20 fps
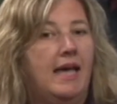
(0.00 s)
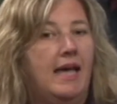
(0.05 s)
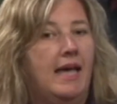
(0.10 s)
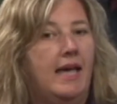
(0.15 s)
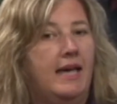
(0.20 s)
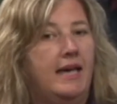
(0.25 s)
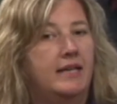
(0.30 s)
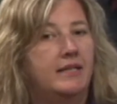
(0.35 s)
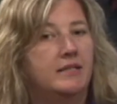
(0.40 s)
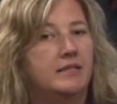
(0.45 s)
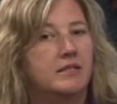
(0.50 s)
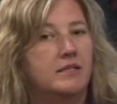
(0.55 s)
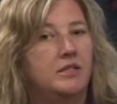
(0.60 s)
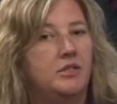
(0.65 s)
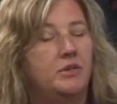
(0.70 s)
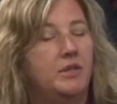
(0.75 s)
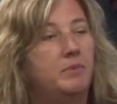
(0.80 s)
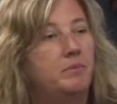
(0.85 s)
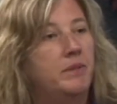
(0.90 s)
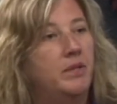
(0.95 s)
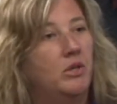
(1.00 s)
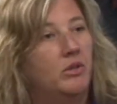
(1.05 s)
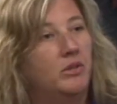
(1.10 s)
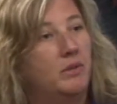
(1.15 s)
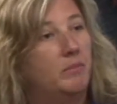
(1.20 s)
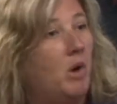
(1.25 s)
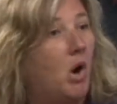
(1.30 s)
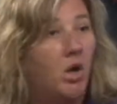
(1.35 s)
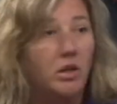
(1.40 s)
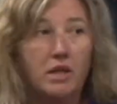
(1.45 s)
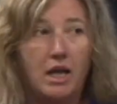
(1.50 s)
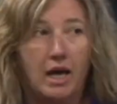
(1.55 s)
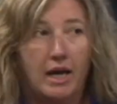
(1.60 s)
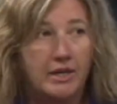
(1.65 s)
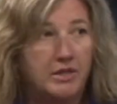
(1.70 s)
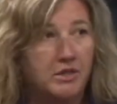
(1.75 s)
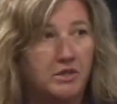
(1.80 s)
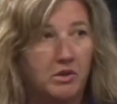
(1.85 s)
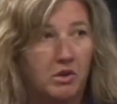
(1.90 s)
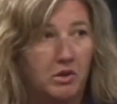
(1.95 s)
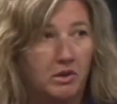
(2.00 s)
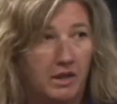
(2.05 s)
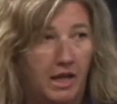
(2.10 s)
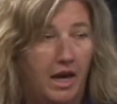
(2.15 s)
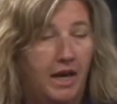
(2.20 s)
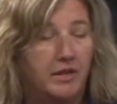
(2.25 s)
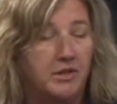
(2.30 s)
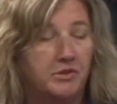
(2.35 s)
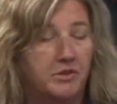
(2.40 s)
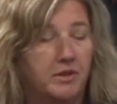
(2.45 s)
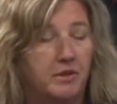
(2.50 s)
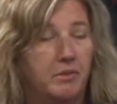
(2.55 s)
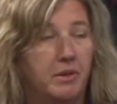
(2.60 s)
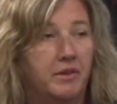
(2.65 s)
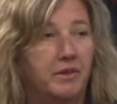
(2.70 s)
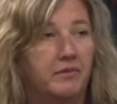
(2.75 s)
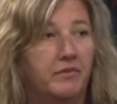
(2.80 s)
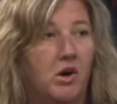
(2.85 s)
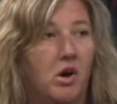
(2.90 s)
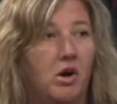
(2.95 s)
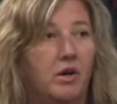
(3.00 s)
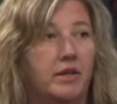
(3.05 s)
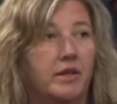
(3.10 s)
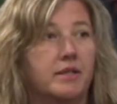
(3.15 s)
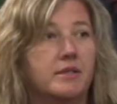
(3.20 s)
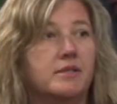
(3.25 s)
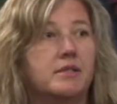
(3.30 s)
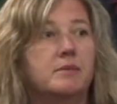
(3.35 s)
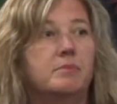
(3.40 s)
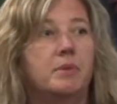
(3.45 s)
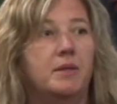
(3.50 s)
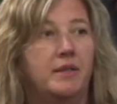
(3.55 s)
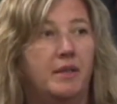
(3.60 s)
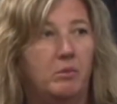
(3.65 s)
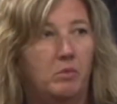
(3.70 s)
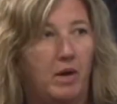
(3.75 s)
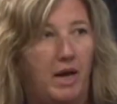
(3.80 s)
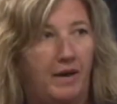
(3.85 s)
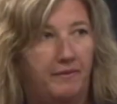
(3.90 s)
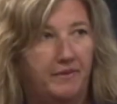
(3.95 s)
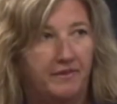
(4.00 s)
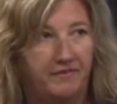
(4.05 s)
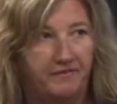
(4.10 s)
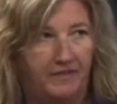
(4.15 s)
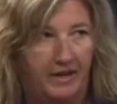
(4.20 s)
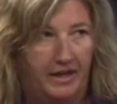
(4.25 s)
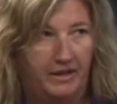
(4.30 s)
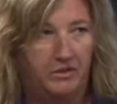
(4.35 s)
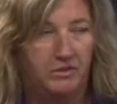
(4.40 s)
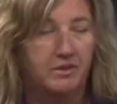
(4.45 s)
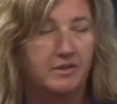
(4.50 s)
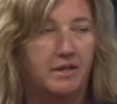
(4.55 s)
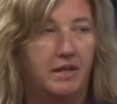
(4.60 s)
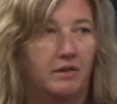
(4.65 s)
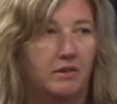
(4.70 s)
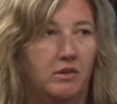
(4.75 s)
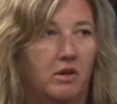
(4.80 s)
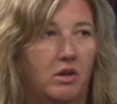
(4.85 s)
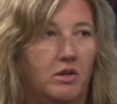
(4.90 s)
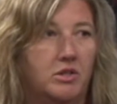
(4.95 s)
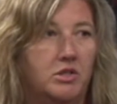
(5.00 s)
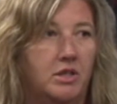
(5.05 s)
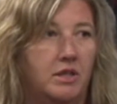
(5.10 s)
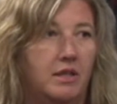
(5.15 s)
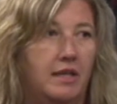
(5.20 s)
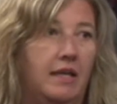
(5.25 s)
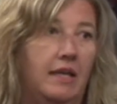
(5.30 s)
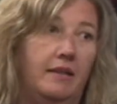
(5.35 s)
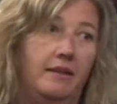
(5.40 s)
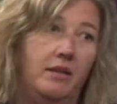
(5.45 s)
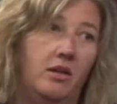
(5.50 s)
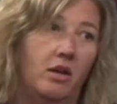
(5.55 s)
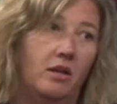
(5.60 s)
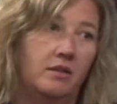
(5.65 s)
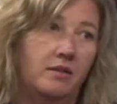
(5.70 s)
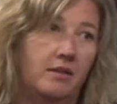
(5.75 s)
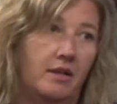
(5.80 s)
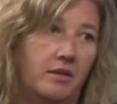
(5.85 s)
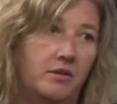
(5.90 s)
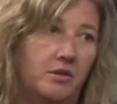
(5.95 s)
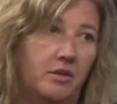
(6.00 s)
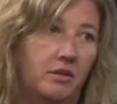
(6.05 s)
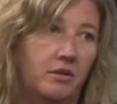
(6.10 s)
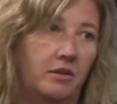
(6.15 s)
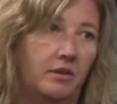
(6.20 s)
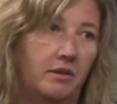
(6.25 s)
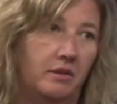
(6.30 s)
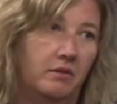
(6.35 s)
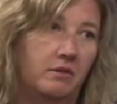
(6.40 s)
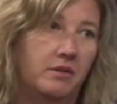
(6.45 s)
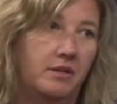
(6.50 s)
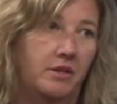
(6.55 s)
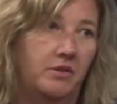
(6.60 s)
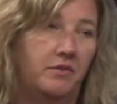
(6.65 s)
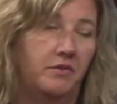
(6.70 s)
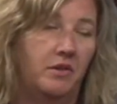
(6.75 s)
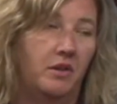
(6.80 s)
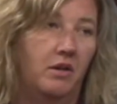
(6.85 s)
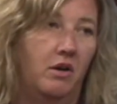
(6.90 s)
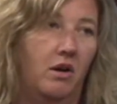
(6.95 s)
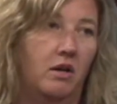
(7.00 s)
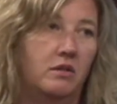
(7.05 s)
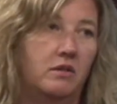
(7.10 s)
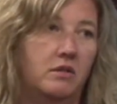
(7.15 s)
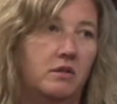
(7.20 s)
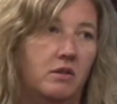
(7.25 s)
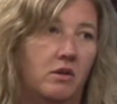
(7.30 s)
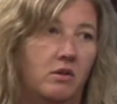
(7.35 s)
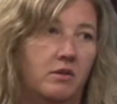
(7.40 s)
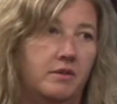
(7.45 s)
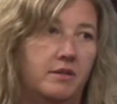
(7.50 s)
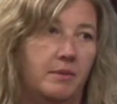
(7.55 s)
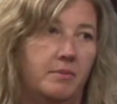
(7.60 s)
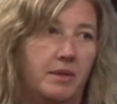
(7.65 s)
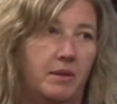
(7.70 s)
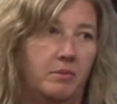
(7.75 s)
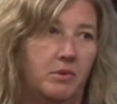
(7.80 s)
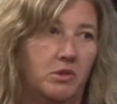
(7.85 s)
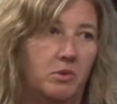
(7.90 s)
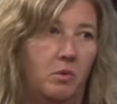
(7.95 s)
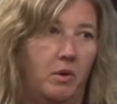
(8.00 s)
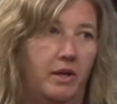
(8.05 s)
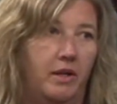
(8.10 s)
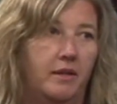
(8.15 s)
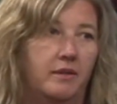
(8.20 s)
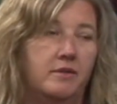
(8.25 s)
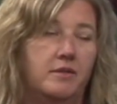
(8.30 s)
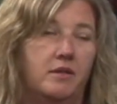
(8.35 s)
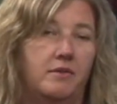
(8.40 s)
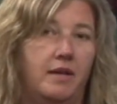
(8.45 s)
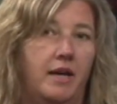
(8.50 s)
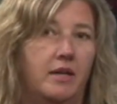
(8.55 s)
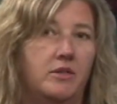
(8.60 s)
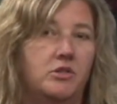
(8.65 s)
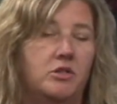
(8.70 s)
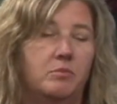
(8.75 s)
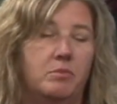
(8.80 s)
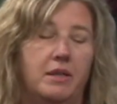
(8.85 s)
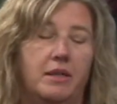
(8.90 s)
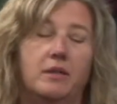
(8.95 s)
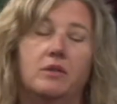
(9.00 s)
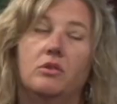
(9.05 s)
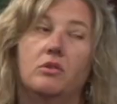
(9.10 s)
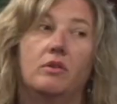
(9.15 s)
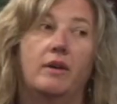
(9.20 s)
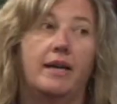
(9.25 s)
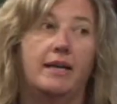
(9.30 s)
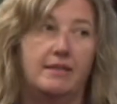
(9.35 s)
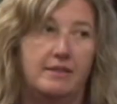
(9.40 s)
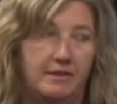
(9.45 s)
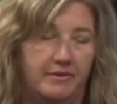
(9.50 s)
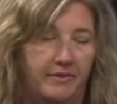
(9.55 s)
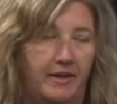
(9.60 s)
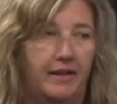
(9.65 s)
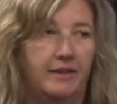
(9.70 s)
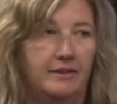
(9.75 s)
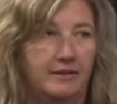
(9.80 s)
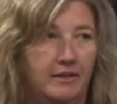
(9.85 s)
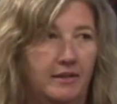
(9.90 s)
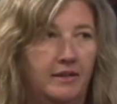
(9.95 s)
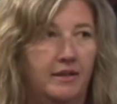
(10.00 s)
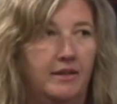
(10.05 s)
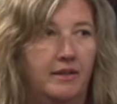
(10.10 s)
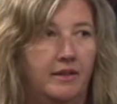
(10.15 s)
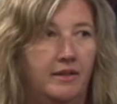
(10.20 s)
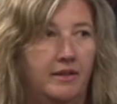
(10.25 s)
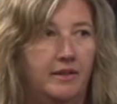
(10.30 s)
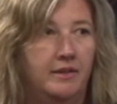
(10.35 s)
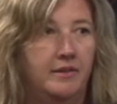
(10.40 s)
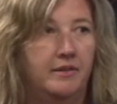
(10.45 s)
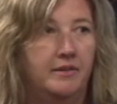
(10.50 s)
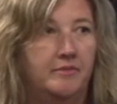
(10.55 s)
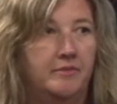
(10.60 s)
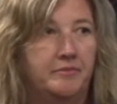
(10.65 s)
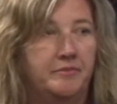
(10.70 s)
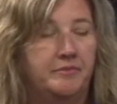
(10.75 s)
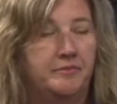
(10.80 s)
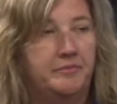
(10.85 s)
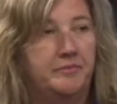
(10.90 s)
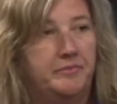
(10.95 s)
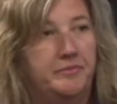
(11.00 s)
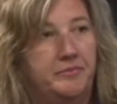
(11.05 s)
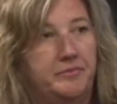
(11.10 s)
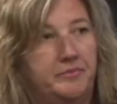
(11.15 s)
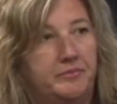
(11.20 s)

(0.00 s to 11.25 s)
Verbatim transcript: And you can bid on them all line, online during the month of August, but then we'll have the final silent auction in the Arts Center, in the Center for the Arts on September 20th. So that should be a great event. Okay, and so when